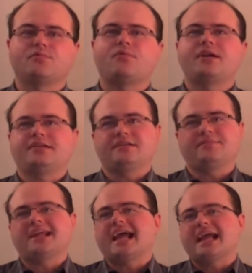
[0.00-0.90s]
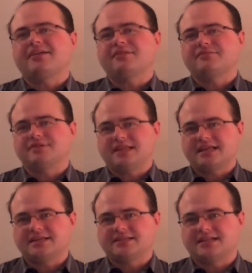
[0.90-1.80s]
want you to be angry with
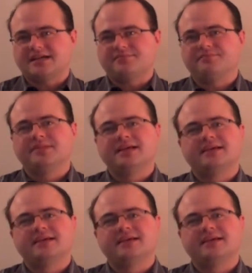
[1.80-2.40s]
Islam.